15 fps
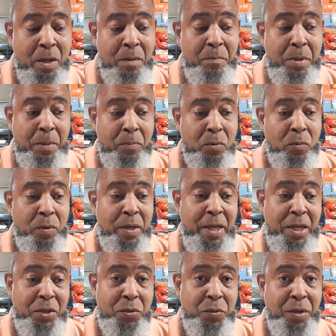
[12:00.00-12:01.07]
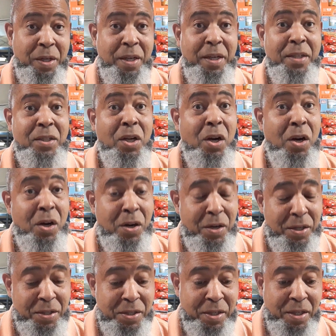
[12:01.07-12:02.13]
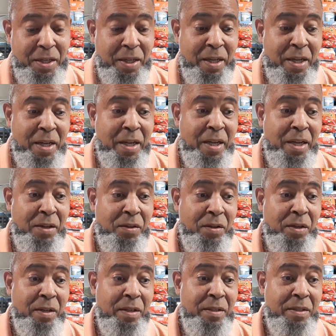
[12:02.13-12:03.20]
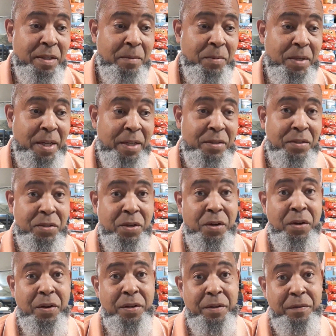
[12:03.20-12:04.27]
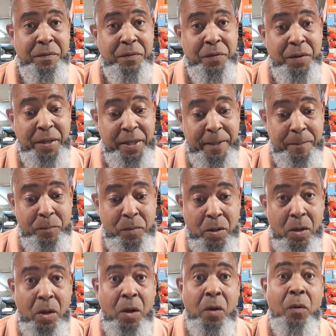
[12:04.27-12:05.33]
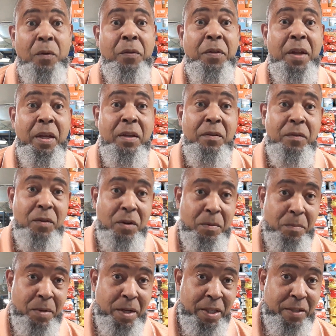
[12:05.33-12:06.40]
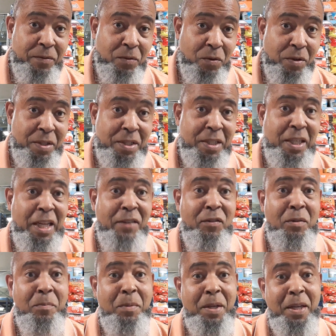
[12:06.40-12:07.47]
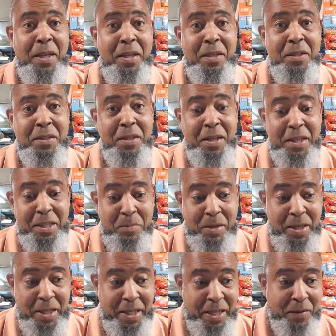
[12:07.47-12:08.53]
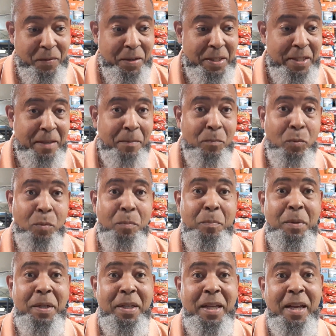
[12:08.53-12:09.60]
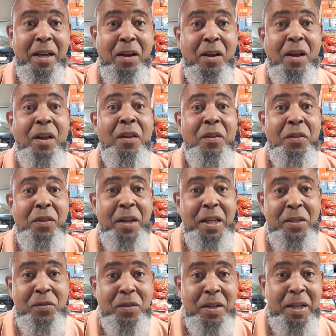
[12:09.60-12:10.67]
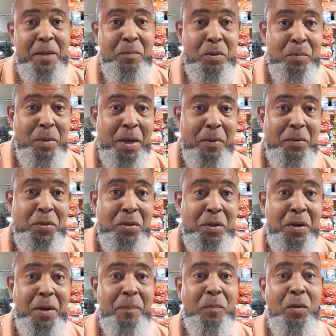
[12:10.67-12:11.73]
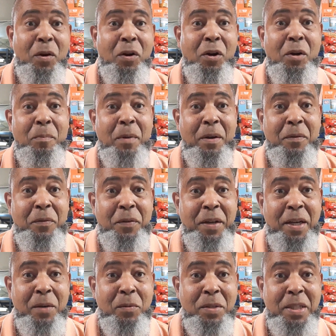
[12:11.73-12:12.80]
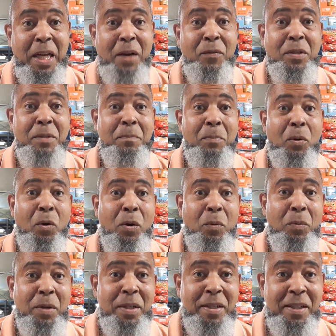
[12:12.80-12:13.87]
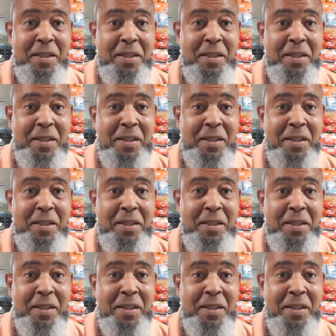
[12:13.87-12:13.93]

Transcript: People were not treated as harshly, and you could, in some cases, earn your freedom. Thank you very much for enslaving me and changing my language and whooping me down. Thanks for letting me be able to earn my freedom, which I was born with.